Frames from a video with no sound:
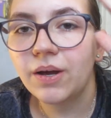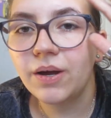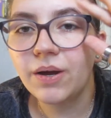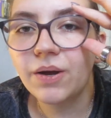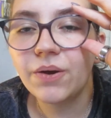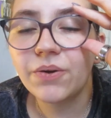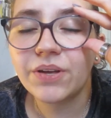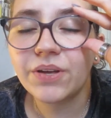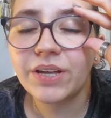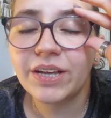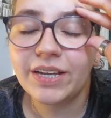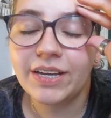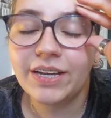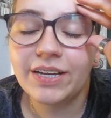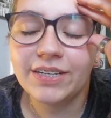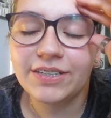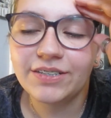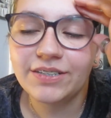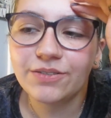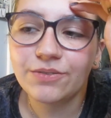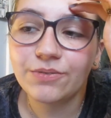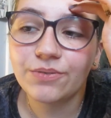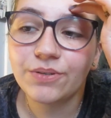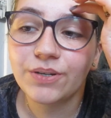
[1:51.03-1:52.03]
Okay
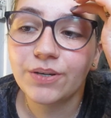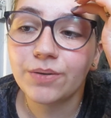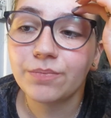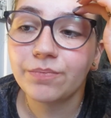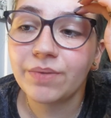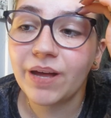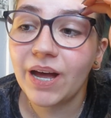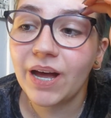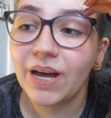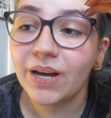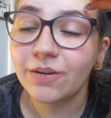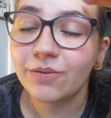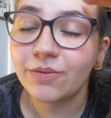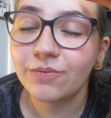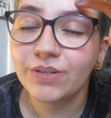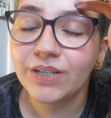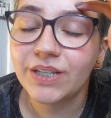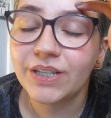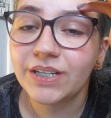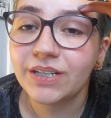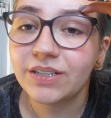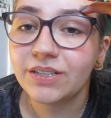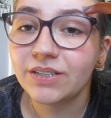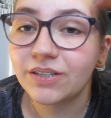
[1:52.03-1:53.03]
guys, so we are back with
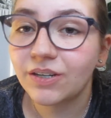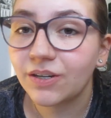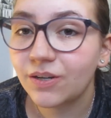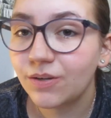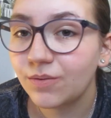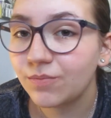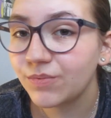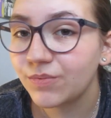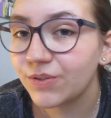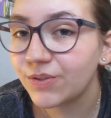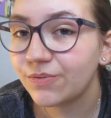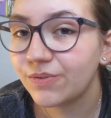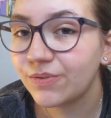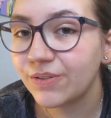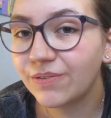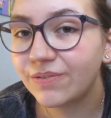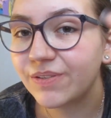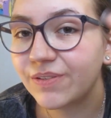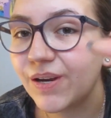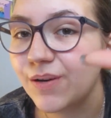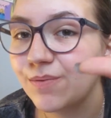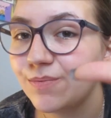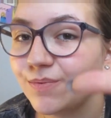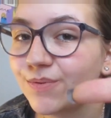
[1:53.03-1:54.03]
Tom
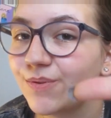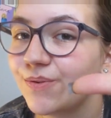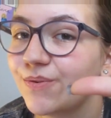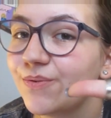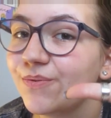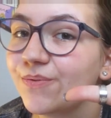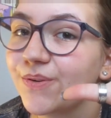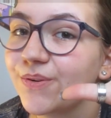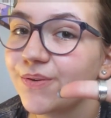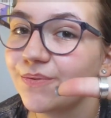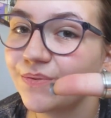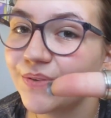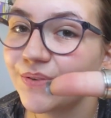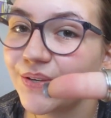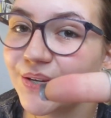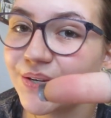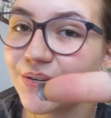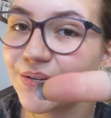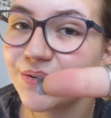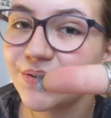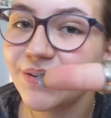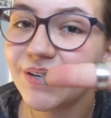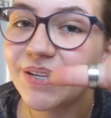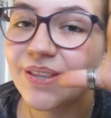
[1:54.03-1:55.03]
Swift episode review.
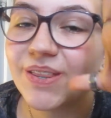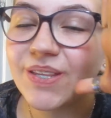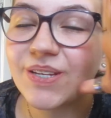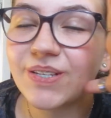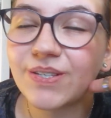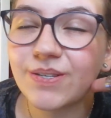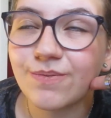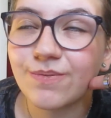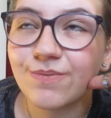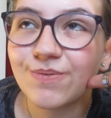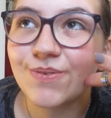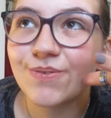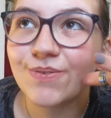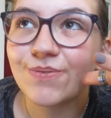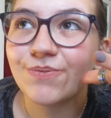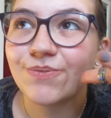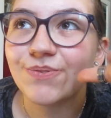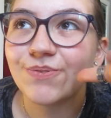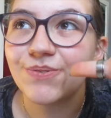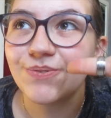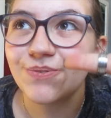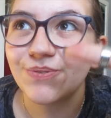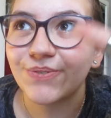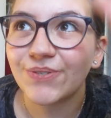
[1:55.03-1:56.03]
This episode
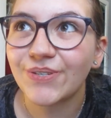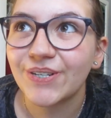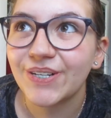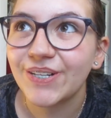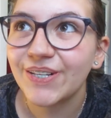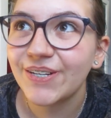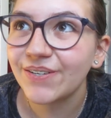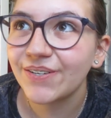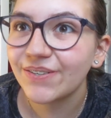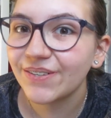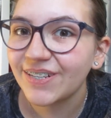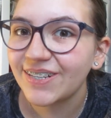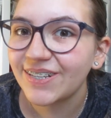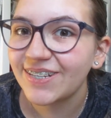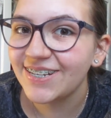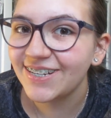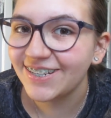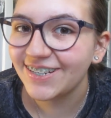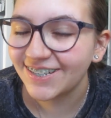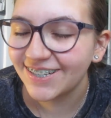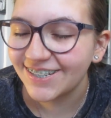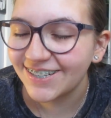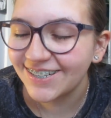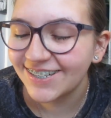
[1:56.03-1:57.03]
was really, really
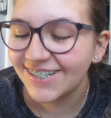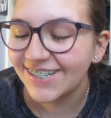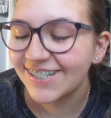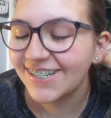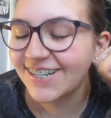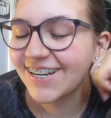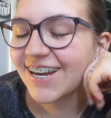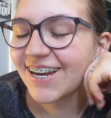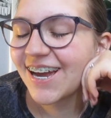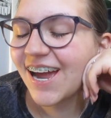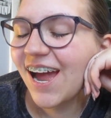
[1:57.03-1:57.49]
good.